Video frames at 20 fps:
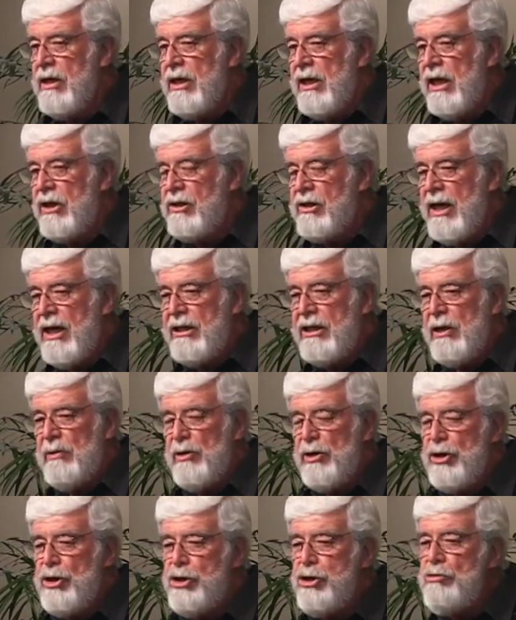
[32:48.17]
It's like there were
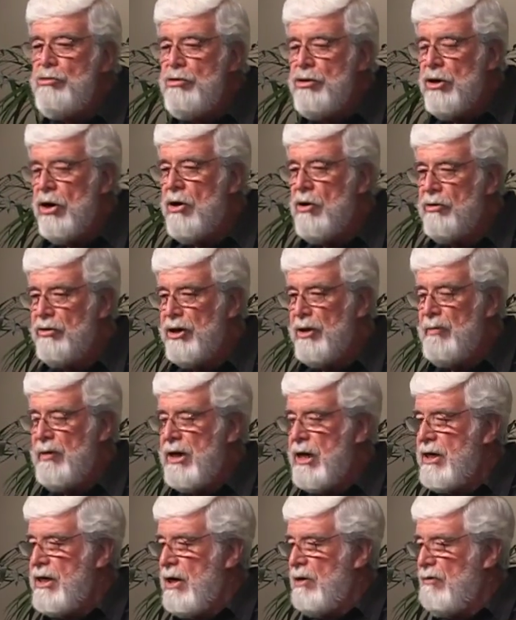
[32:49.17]
two dogs in me
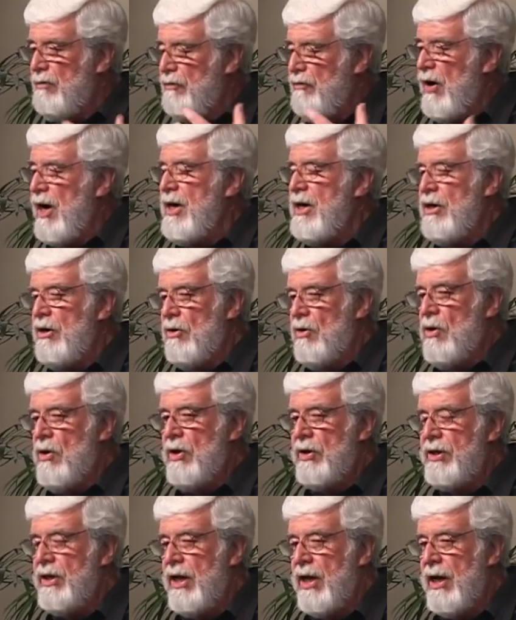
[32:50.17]
and they're fighting all
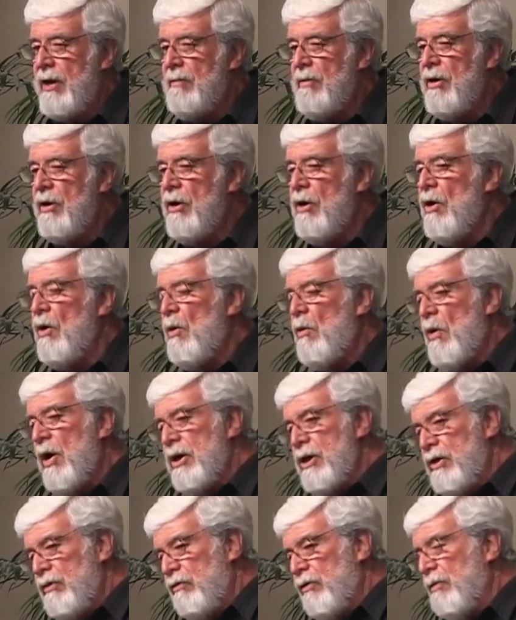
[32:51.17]
the time. One
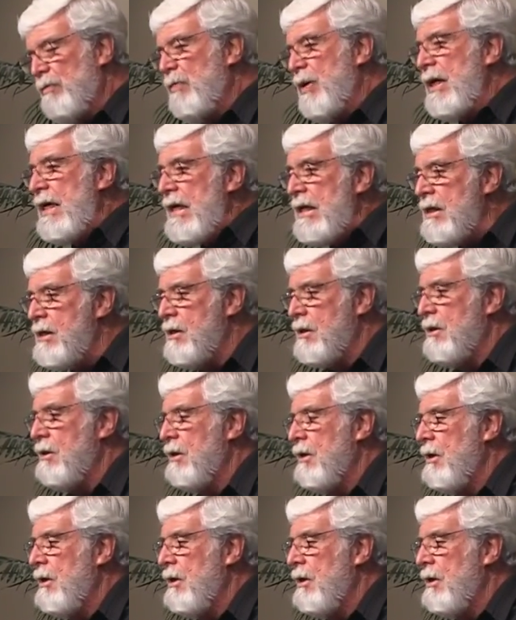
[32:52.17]
is for peace